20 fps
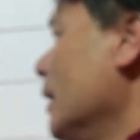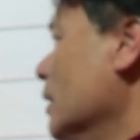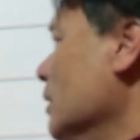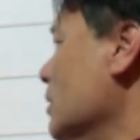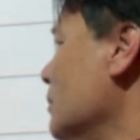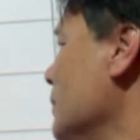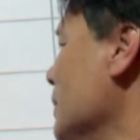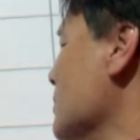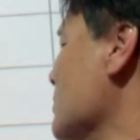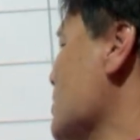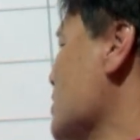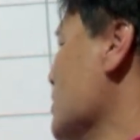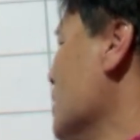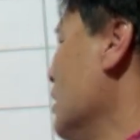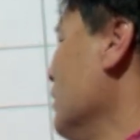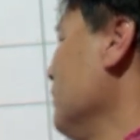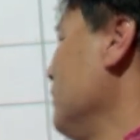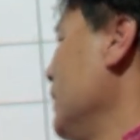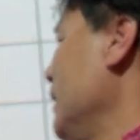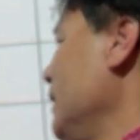aluminum
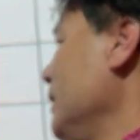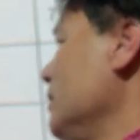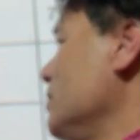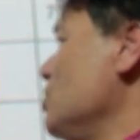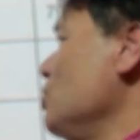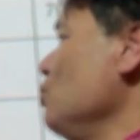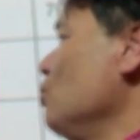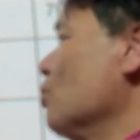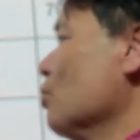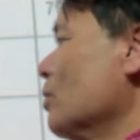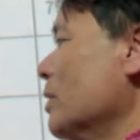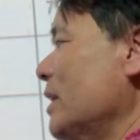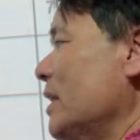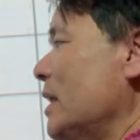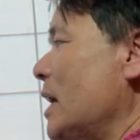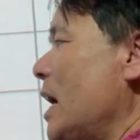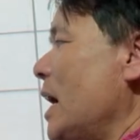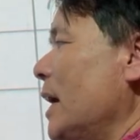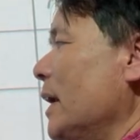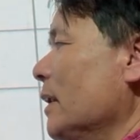sulfate,
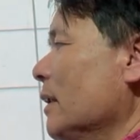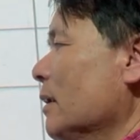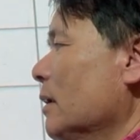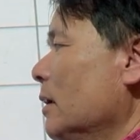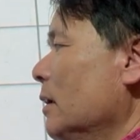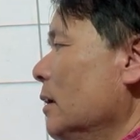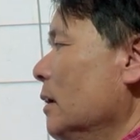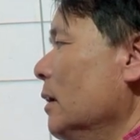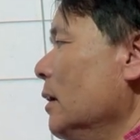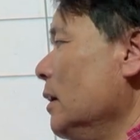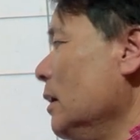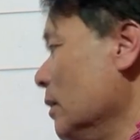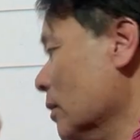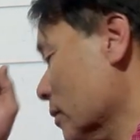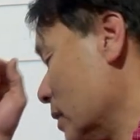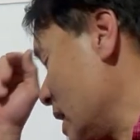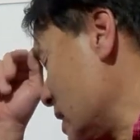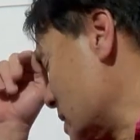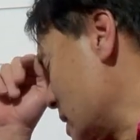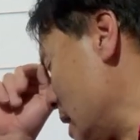239. You know,
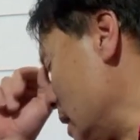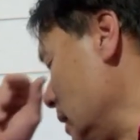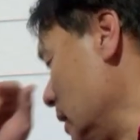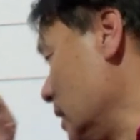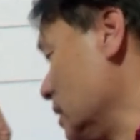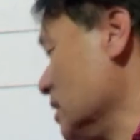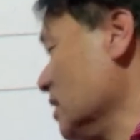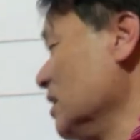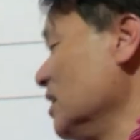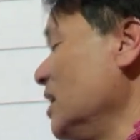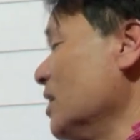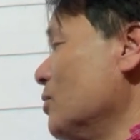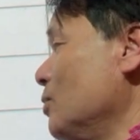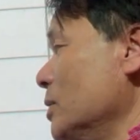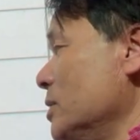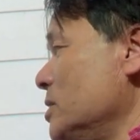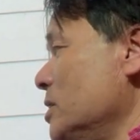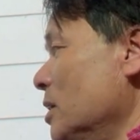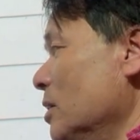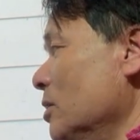that's getting into
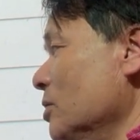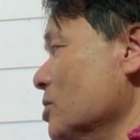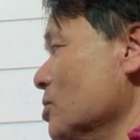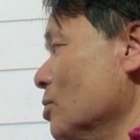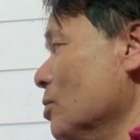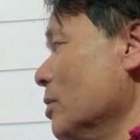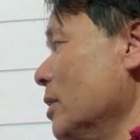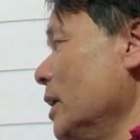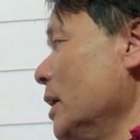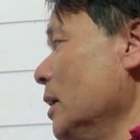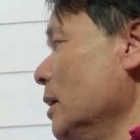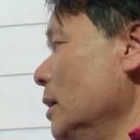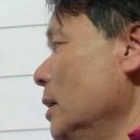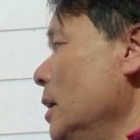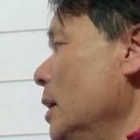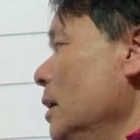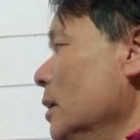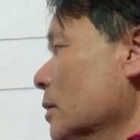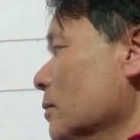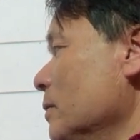liquid territory.
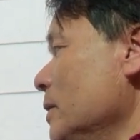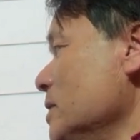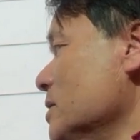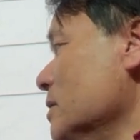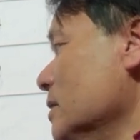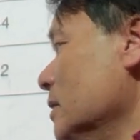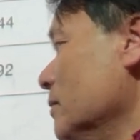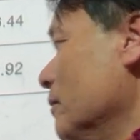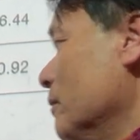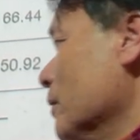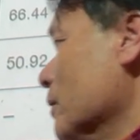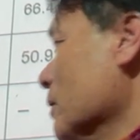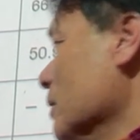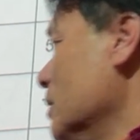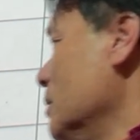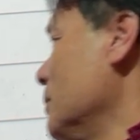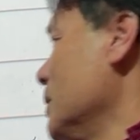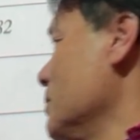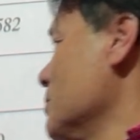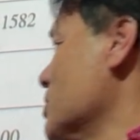The reason for
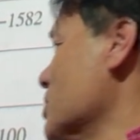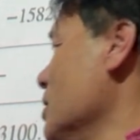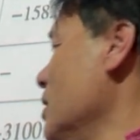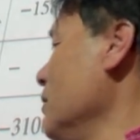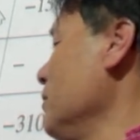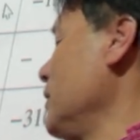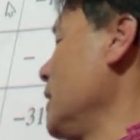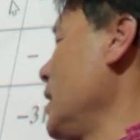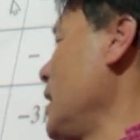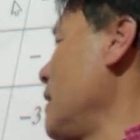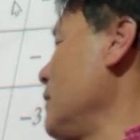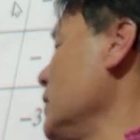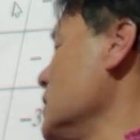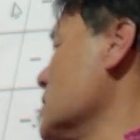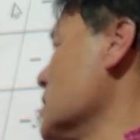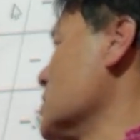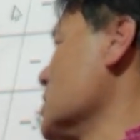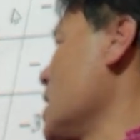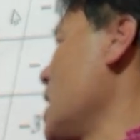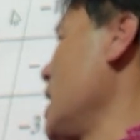aluminum sulfate having
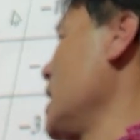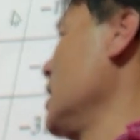such a high